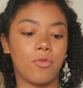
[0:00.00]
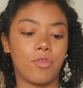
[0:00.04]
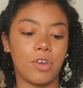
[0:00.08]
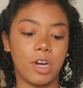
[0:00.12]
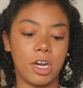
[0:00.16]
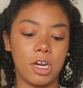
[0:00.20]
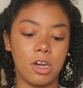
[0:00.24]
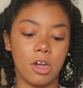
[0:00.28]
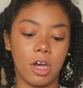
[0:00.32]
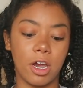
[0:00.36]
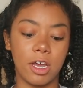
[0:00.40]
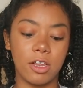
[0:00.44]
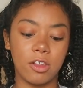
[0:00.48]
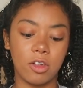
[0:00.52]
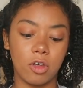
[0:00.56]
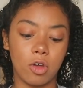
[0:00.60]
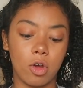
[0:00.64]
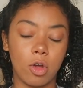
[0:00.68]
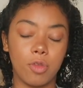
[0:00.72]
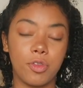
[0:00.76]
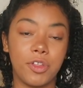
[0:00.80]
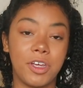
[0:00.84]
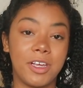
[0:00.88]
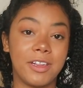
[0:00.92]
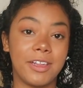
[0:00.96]
were really nice. I
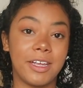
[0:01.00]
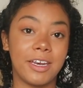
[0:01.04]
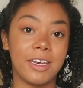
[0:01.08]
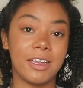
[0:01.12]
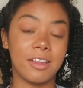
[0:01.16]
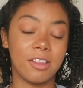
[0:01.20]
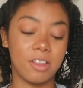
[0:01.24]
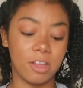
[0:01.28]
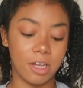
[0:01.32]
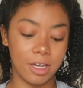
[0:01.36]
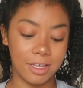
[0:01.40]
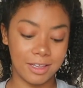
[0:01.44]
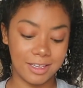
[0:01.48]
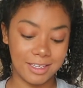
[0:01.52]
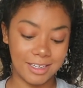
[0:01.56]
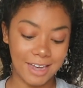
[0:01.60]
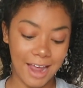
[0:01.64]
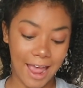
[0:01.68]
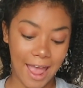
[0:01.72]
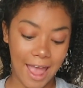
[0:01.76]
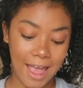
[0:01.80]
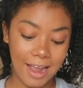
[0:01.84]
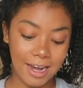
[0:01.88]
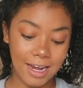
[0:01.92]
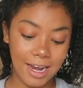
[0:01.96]
got these in a size
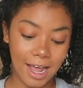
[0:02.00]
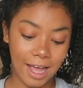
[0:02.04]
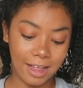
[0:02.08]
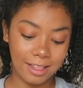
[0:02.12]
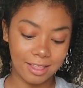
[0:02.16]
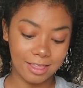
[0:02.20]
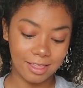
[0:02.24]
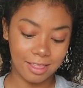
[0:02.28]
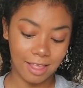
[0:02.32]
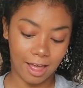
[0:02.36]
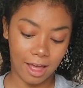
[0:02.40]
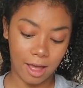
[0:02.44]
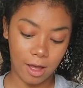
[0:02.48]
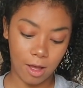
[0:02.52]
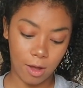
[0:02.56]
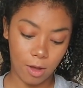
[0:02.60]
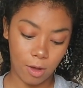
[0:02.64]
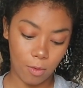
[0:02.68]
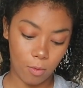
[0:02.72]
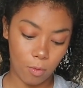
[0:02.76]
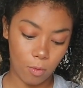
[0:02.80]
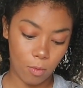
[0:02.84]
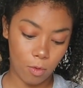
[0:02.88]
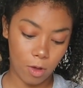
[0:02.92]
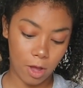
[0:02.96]
10
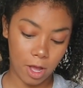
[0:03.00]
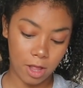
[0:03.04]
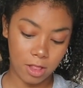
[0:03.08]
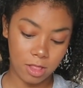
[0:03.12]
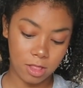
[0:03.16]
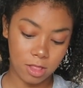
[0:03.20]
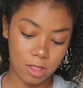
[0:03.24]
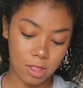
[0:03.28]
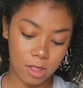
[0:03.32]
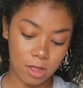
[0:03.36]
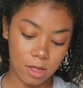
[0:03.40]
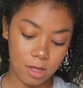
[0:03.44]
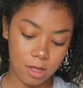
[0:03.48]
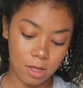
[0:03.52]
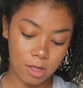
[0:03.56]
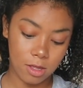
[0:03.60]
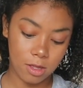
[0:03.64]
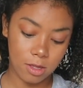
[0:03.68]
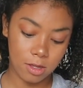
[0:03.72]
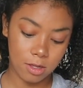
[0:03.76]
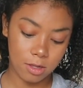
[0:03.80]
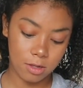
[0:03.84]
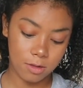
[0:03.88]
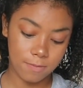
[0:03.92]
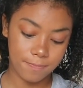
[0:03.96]
and
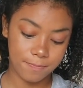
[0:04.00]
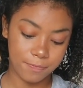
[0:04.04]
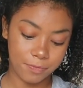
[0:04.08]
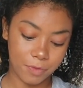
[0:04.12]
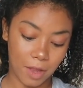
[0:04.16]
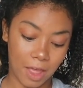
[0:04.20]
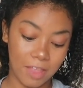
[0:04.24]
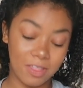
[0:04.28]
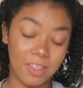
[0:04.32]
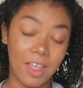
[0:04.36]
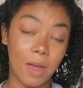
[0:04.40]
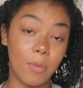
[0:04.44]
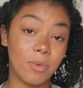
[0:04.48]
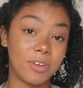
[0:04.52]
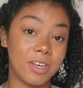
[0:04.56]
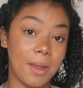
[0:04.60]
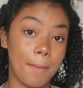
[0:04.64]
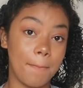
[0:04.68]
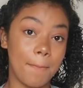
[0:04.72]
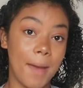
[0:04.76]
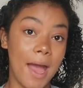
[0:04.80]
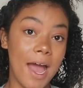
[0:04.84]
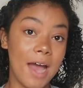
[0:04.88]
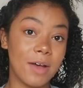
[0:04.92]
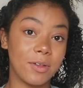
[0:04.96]
they were
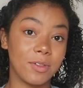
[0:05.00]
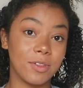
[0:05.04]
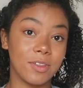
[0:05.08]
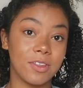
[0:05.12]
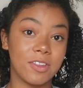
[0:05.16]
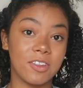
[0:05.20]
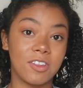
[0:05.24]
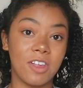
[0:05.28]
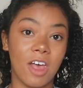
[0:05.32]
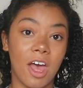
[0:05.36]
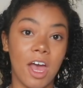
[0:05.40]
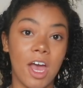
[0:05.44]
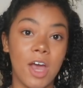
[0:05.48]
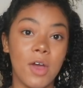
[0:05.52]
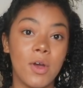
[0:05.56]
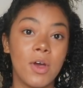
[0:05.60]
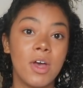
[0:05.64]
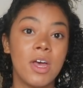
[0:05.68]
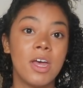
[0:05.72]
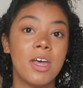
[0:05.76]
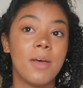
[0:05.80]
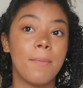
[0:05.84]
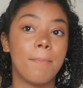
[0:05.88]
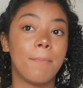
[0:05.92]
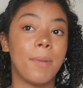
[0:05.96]
£10, so
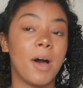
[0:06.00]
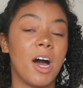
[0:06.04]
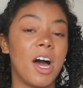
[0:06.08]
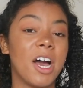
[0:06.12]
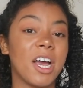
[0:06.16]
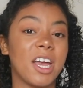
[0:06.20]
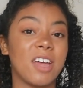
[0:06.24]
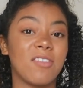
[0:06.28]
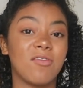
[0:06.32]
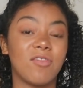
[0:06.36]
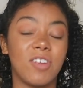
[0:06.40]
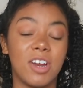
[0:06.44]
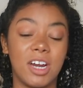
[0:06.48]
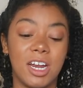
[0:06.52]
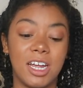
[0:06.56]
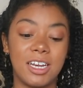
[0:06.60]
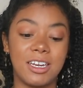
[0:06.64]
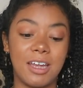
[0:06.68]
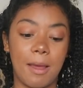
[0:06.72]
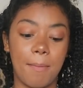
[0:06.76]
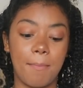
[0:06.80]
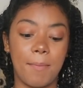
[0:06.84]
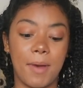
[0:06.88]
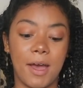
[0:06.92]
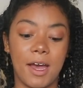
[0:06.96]
bargain really,
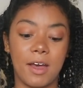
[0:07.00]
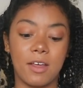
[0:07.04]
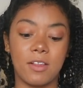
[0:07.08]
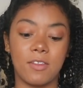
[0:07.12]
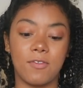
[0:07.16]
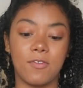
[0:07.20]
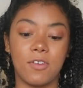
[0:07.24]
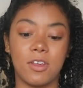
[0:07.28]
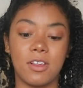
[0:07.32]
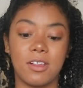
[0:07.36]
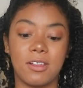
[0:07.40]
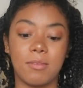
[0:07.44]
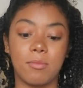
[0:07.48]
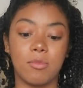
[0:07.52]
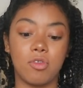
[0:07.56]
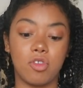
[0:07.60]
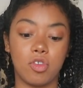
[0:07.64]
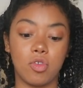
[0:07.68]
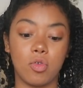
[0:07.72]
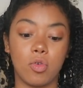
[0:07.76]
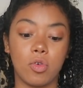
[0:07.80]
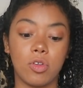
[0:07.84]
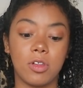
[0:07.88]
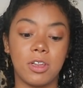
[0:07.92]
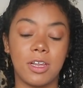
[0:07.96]
£10 for some
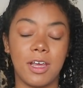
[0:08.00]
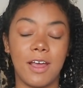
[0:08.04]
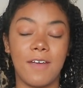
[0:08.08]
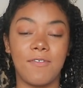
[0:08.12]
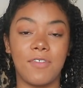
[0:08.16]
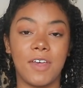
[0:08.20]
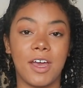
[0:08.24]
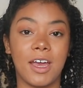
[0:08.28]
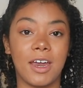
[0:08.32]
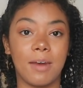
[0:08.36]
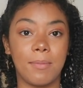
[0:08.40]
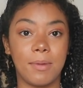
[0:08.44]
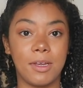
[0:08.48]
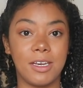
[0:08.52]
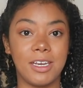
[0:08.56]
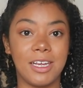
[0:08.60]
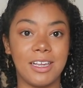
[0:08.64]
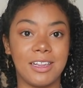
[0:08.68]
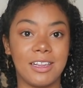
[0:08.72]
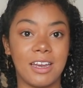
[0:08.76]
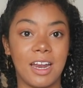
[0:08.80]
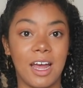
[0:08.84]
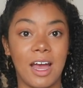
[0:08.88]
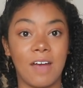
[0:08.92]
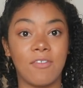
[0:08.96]
shorts if they're going to be
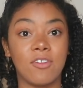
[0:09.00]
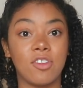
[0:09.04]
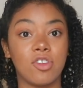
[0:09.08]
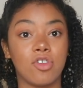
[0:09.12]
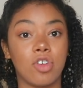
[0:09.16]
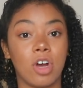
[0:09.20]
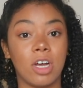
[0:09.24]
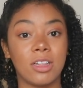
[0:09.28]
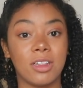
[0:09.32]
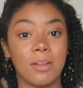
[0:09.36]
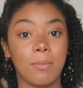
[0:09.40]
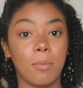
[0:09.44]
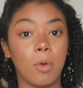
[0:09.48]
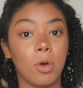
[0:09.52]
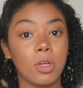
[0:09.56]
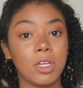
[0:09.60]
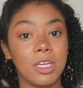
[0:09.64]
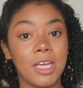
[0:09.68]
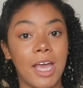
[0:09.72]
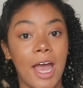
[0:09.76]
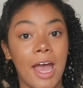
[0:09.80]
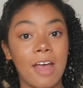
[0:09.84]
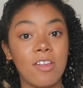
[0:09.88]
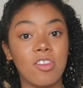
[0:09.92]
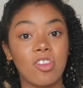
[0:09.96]
decent. I haven't tried them
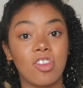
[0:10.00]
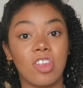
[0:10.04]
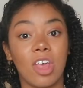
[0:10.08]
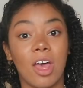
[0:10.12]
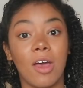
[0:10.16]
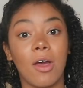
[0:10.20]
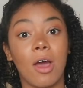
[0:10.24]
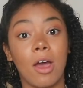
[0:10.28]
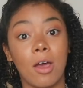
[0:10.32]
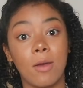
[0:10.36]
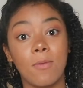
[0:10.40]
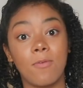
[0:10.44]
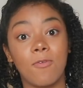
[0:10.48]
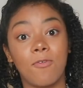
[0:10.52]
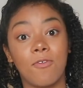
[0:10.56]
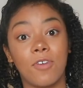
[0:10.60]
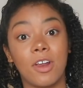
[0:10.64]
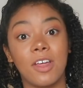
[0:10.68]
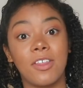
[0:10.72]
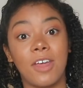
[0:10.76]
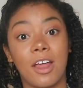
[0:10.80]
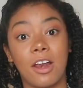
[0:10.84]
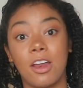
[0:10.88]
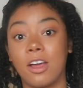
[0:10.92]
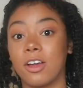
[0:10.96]
on yet, so
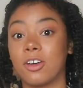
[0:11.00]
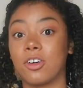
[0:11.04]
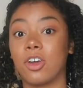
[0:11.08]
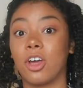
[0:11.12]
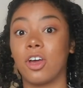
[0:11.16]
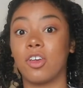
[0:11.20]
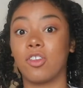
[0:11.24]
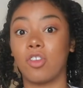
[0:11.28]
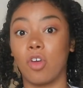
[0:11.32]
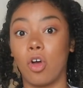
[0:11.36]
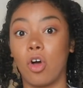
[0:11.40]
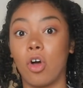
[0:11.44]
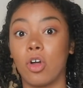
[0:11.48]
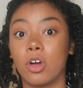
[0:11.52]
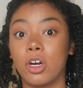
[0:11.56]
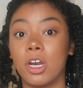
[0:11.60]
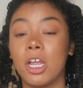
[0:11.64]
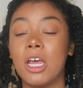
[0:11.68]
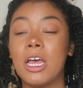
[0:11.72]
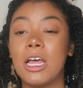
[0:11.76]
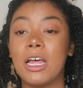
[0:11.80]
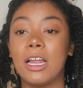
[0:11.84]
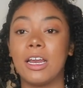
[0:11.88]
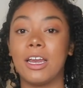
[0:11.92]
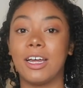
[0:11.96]
hopefully they look nice on
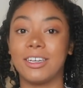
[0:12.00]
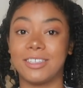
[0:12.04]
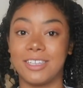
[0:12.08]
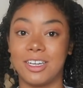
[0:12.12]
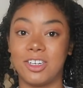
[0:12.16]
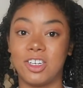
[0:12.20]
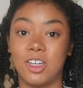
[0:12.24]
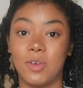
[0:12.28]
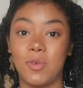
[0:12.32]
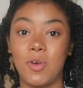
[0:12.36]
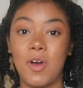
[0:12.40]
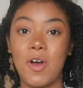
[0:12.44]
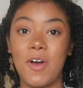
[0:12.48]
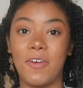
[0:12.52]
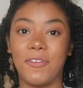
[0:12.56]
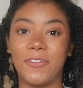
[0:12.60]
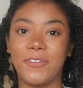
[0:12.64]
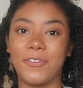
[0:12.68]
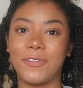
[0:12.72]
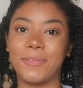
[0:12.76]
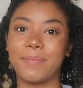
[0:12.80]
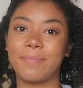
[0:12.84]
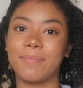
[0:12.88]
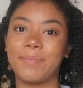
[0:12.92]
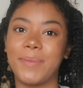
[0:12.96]
like they do off.
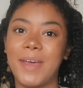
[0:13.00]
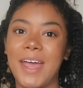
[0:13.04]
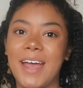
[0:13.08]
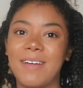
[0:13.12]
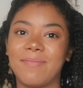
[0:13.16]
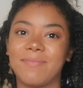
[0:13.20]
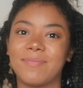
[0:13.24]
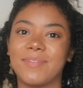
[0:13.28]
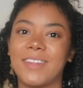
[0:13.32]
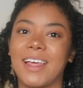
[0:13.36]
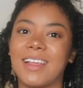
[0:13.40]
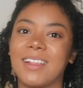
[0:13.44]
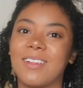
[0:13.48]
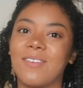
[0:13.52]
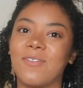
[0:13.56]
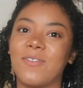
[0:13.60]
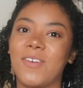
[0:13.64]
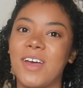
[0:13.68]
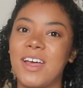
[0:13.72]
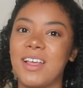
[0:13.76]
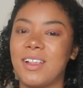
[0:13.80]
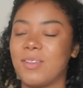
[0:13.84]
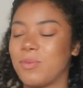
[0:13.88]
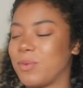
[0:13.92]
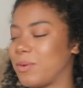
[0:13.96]
But yeah, that's the
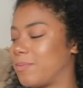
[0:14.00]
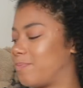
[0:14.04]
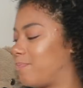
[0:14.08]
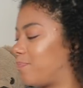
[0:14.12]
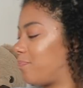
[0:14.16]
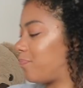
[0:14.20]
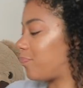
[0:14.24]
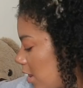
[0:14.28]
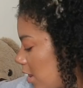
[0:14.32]
first one.